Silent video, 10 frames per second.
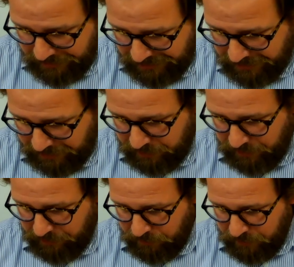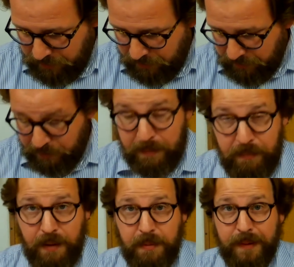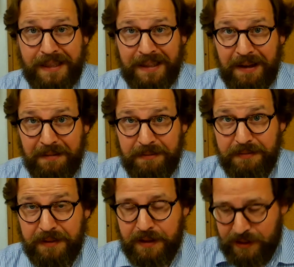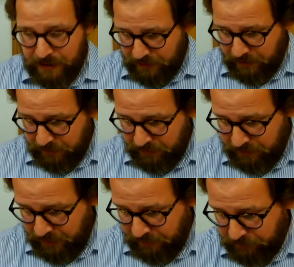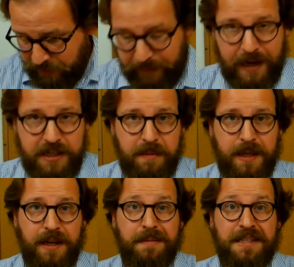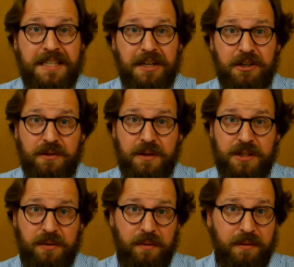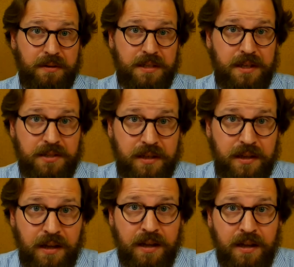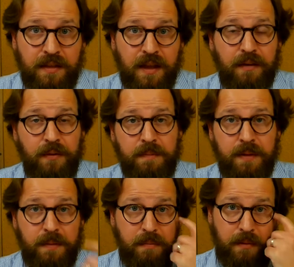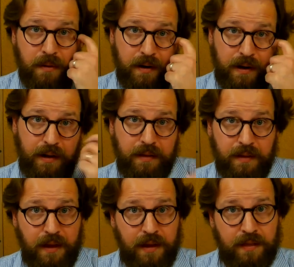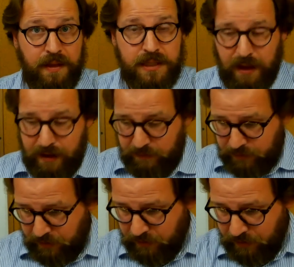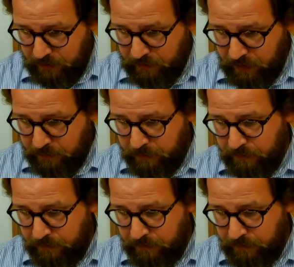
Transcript: that that we that we probably love. Uh, they they've probably actually become dear to us through their teaching. That would be more in in this line of thinking. Uh,